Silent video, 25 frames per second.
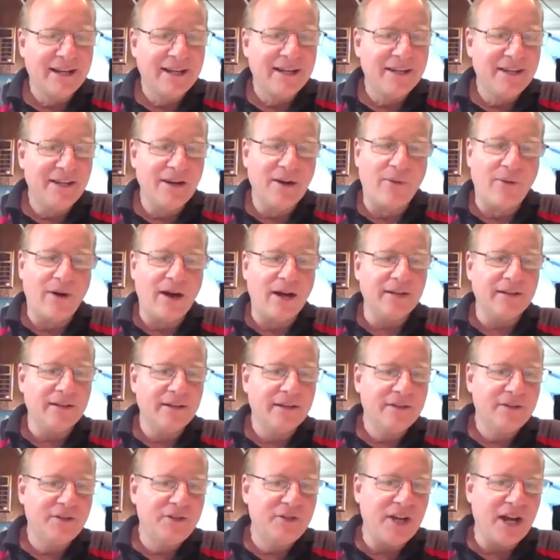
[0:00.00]
You know what,
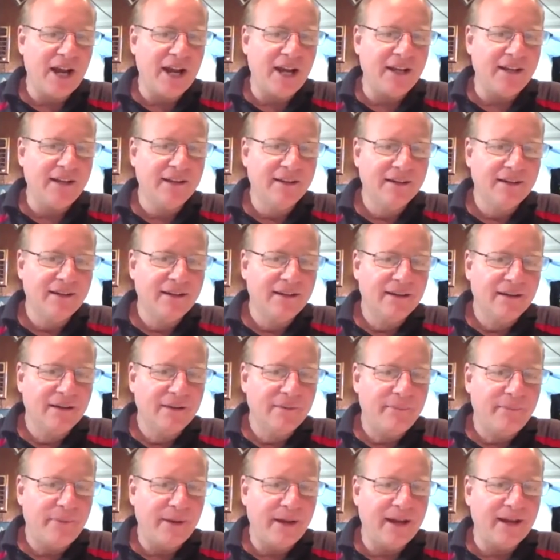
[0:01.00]
Jay
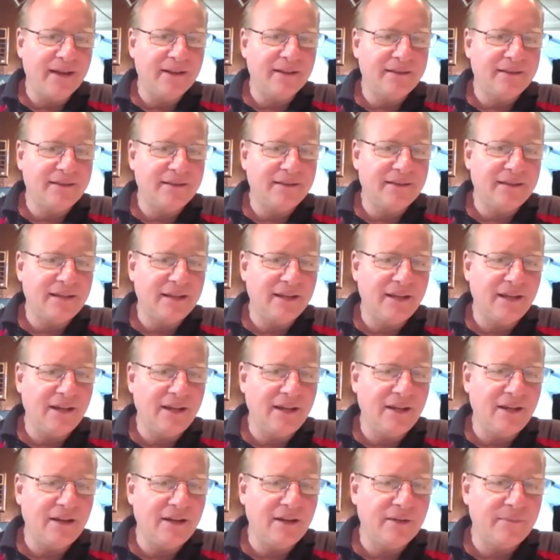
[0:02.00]

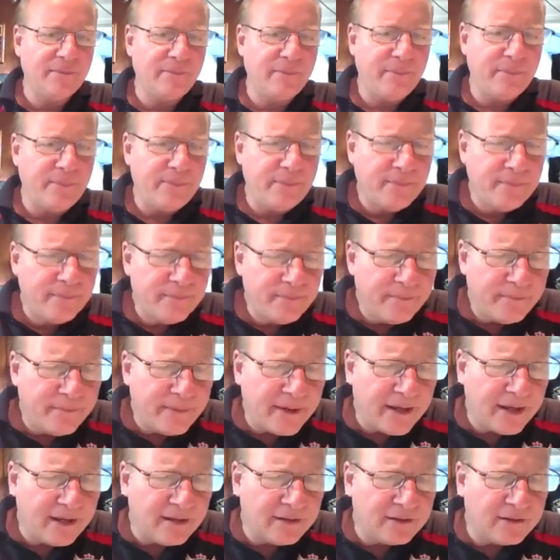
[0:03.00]

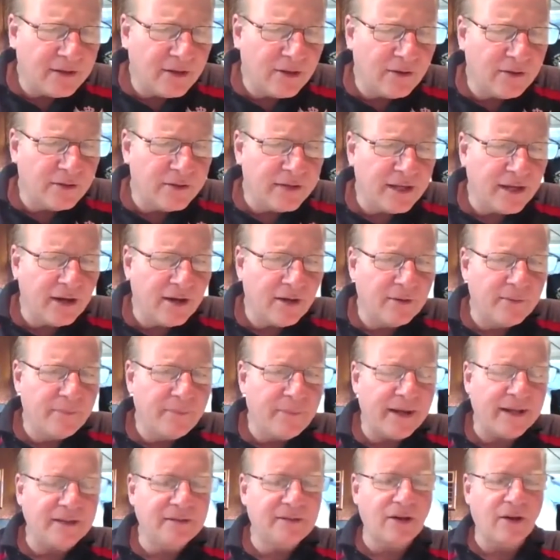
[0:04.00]

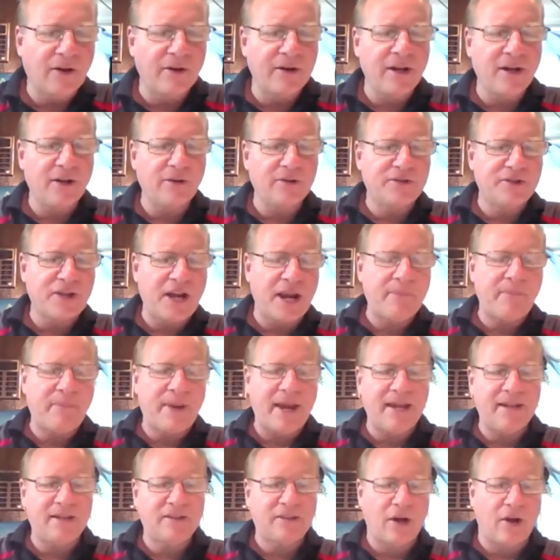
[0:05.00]

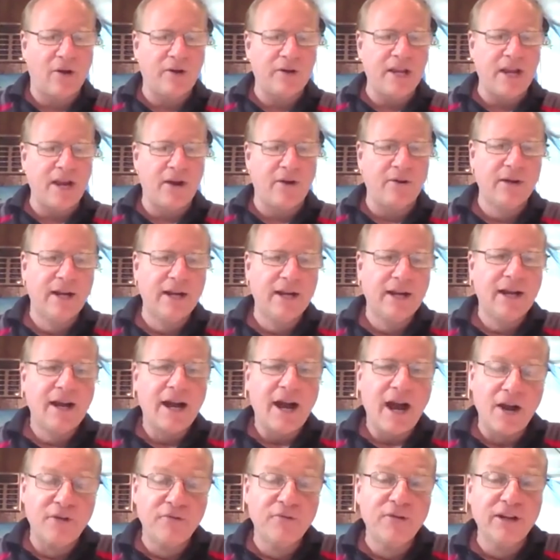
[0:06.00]
Pantonio,
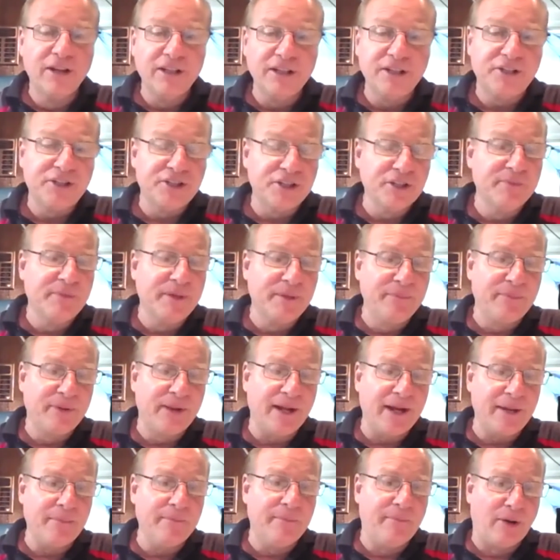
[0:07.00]
I really should be
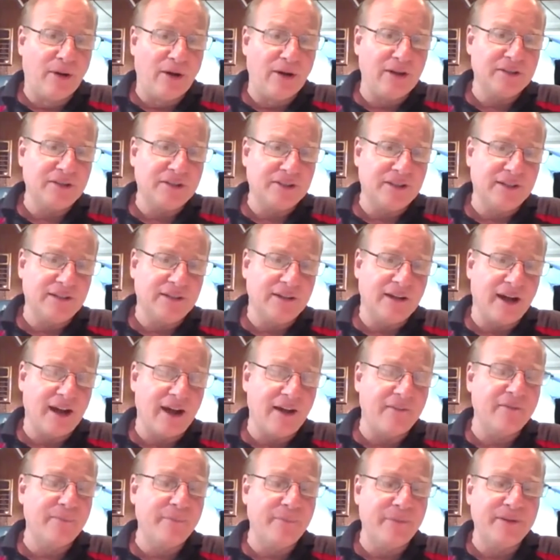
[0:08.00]
playing Boston. I
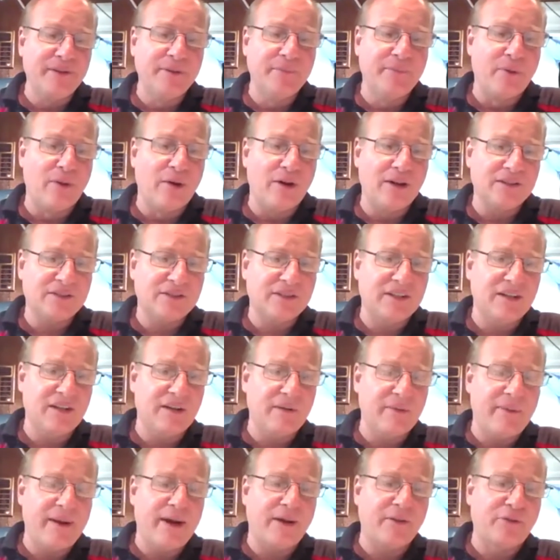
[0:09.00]
haven't been to Boston in
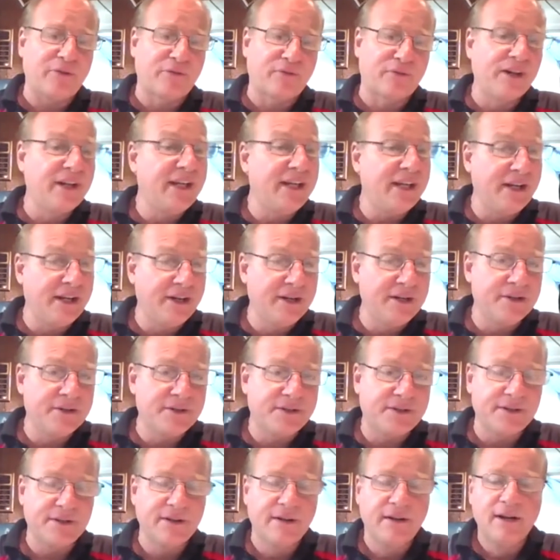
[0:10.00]
about 3
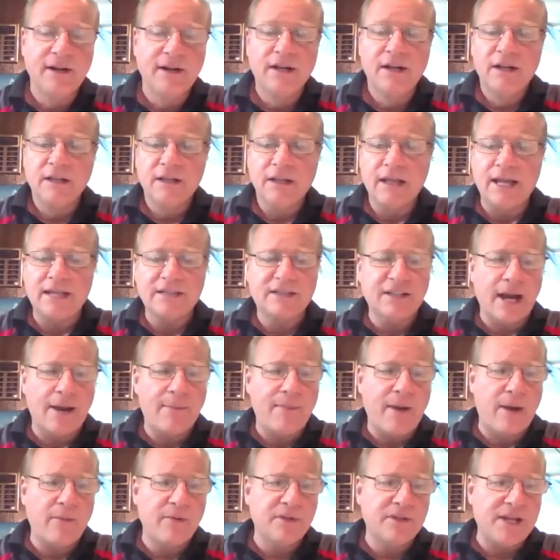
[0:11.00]
years. Last
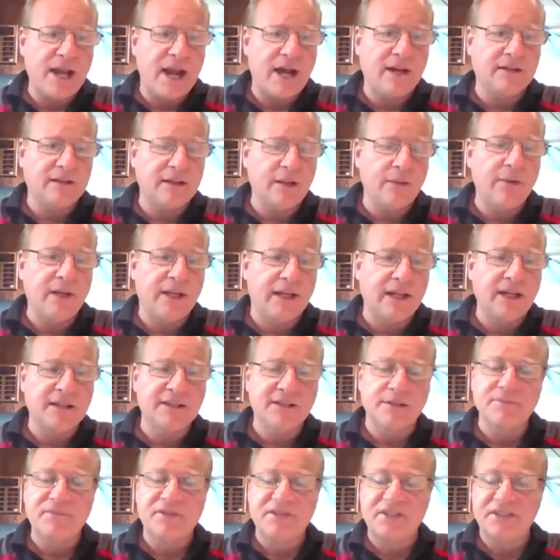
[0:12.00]
time I was out there, we kicked
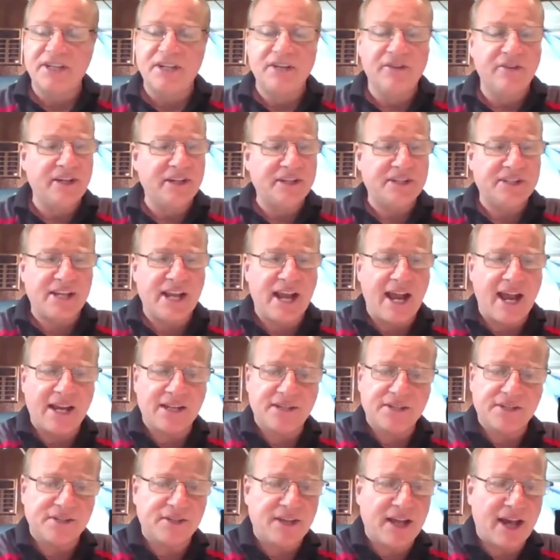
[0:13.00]
some serious
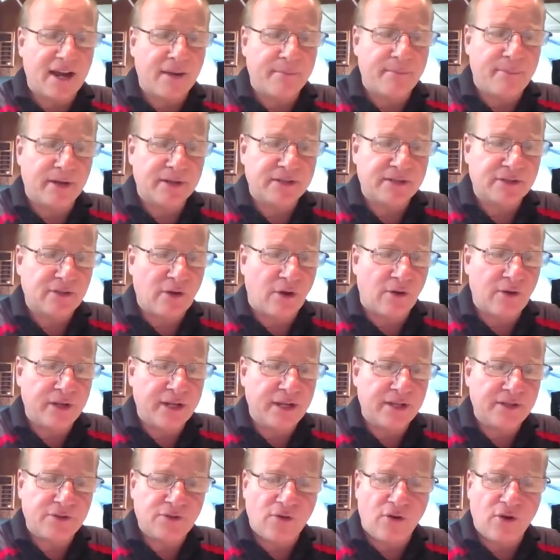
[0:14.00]
ass. A lot of
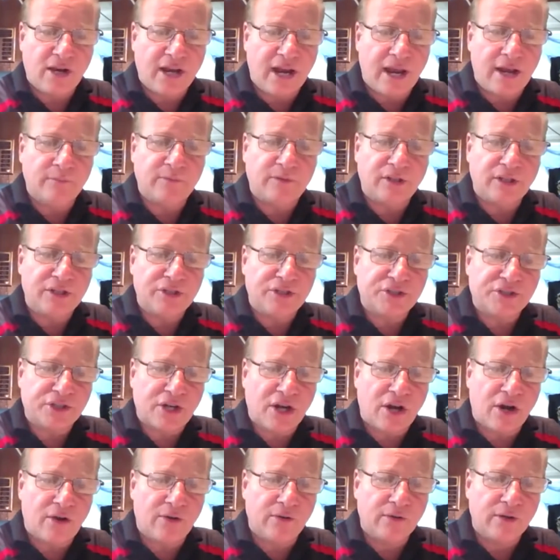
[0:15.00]
Bostonians all came to the
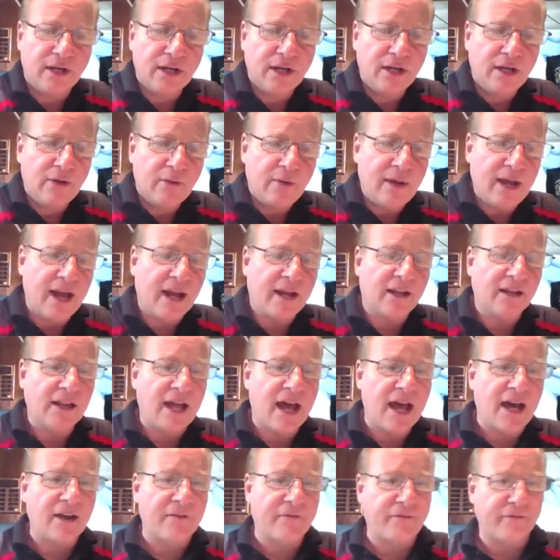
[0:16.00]
show. We had a
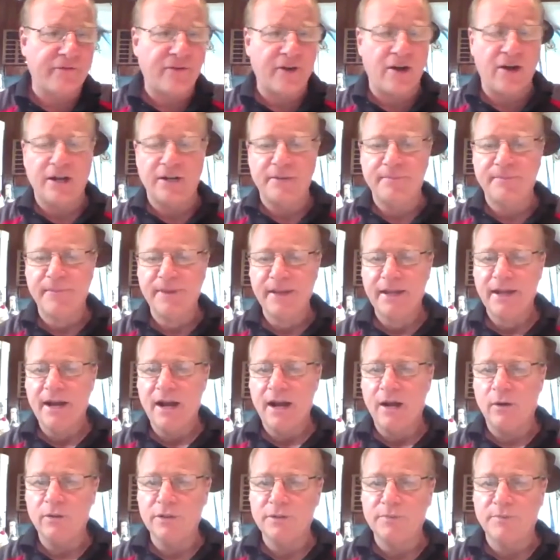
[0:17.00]
lot of fun.
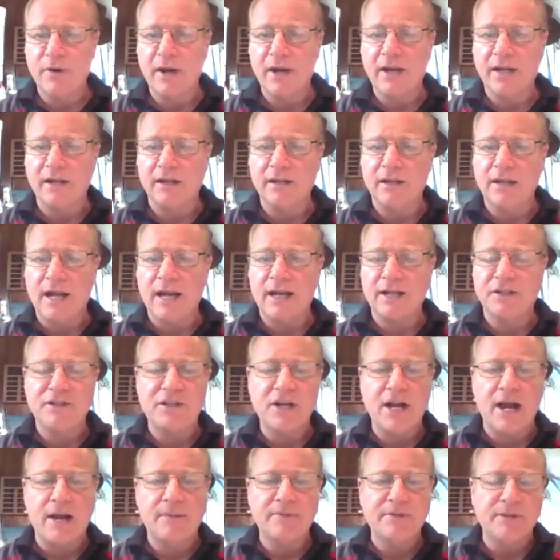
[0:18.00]
I was breaking a lot of
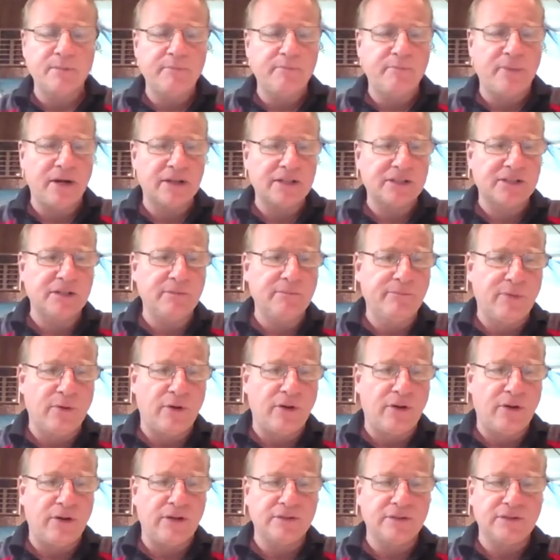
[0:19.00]
chops and busting
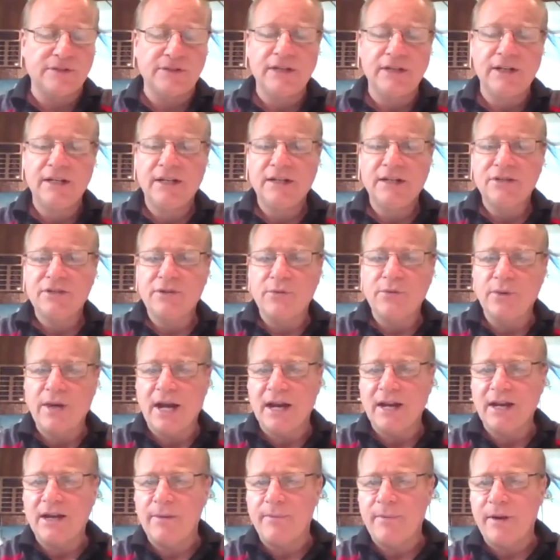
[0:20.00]
balls. So we
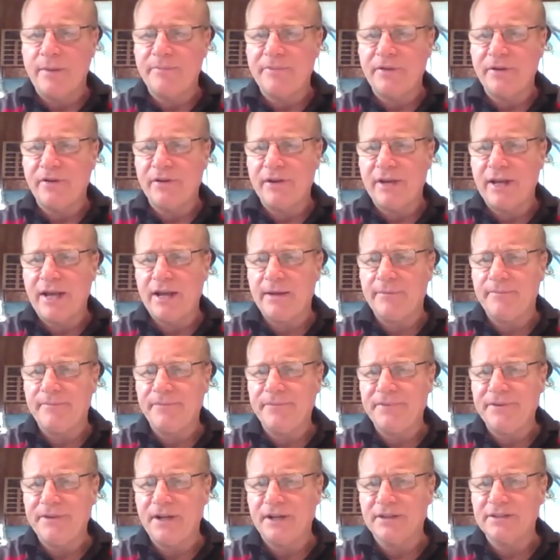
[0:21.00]
got to come up there again.
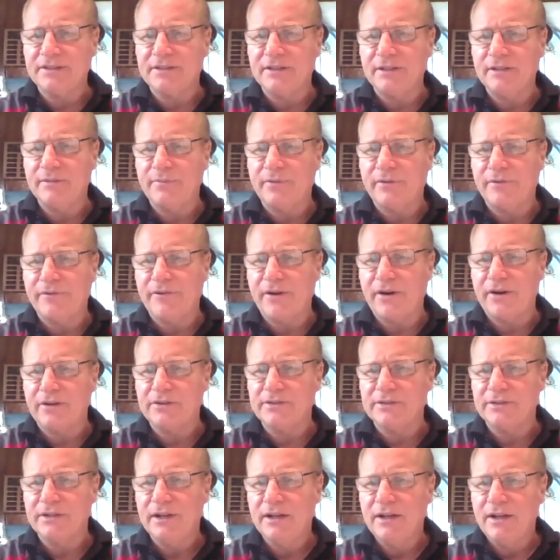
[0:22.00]
Dustin
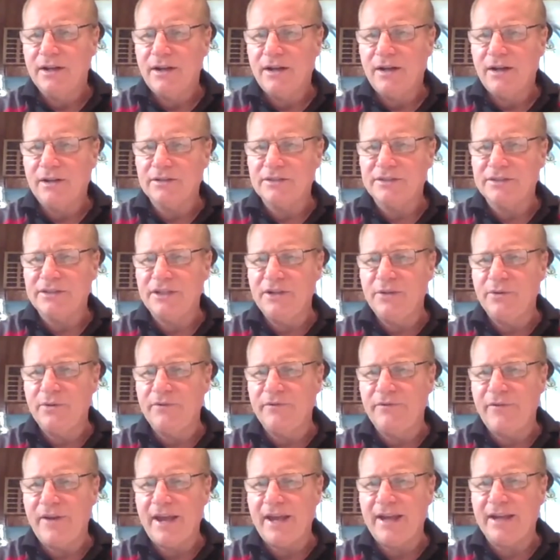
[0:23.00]
Perverse, I'll see you
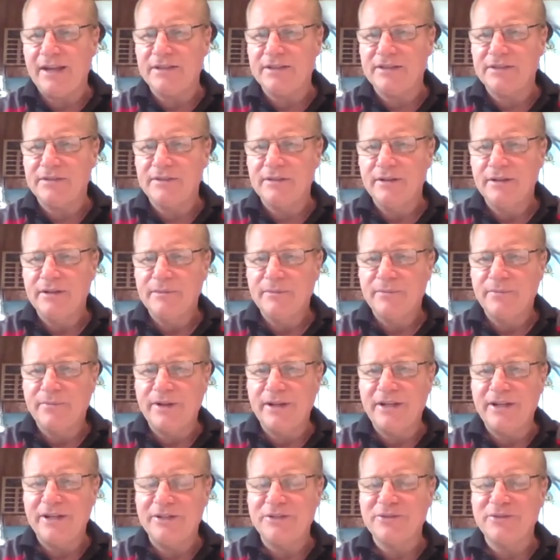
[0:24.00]
in Vegas.
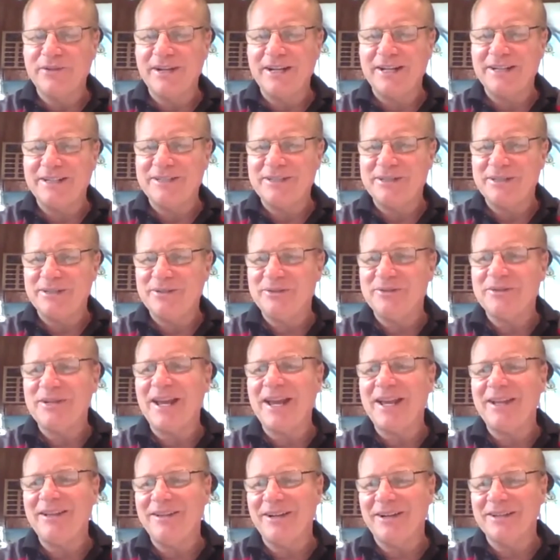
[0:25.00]
Bring your drinking shoes.
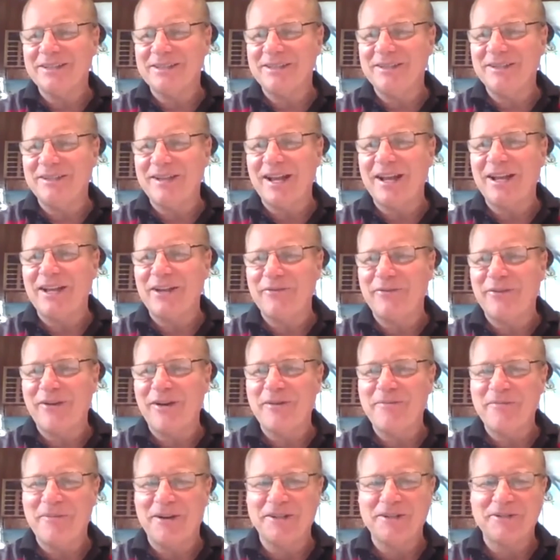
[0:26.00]
Hey, Dustin, thank you
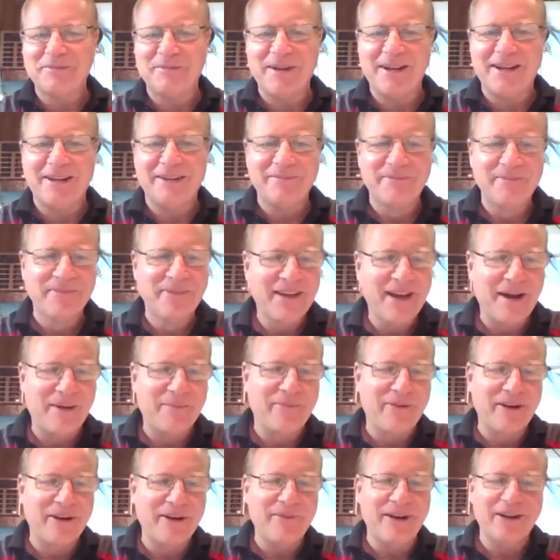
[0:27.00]
very much, man.
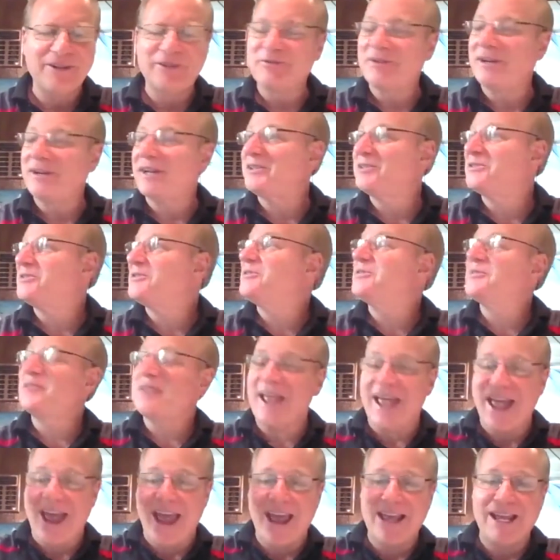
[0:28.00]
I'll bring my drinking shoes.
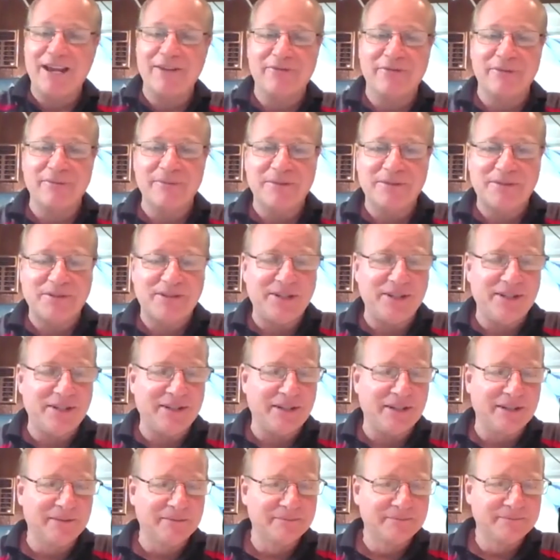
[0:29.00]
They're hanging from the
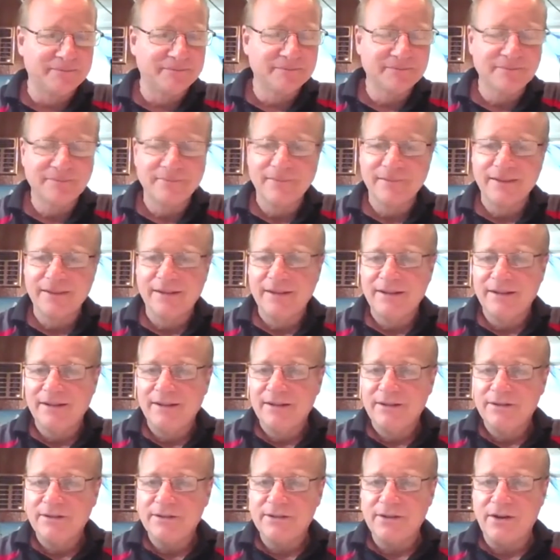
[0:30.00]
ceiling.
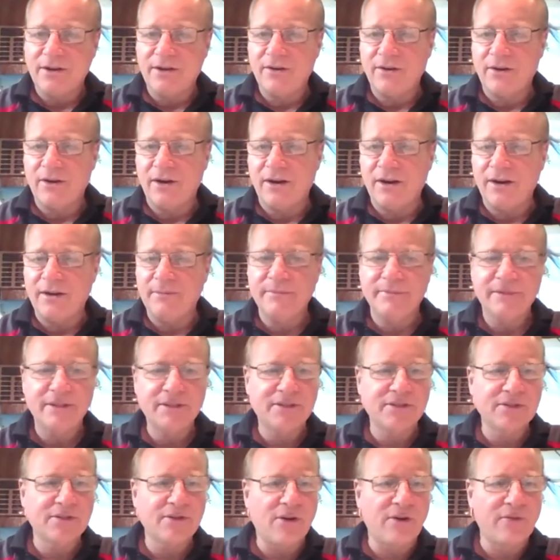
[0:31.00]
So
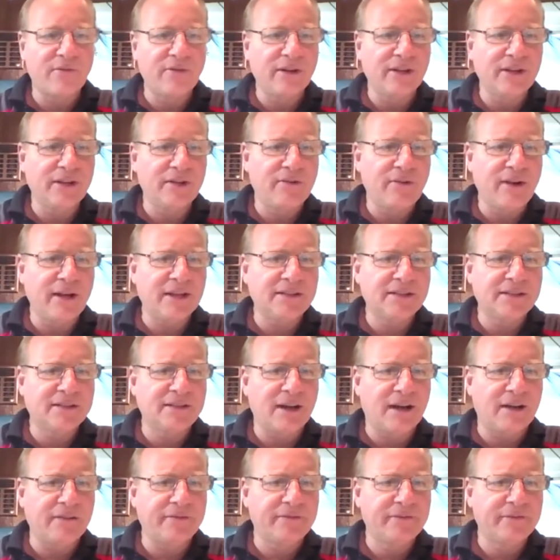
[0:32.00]
this is all really great
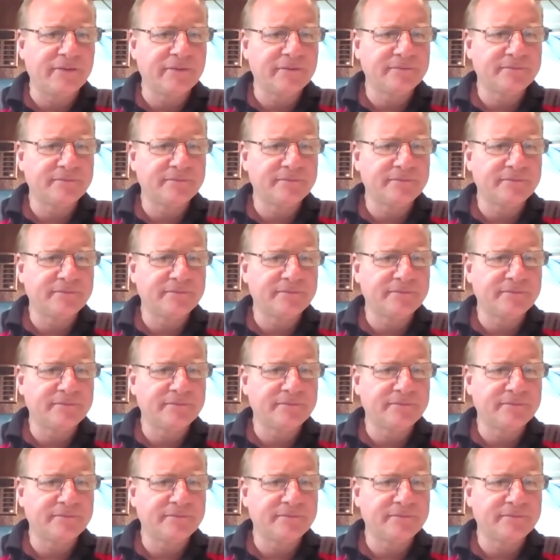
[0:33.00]
stuff.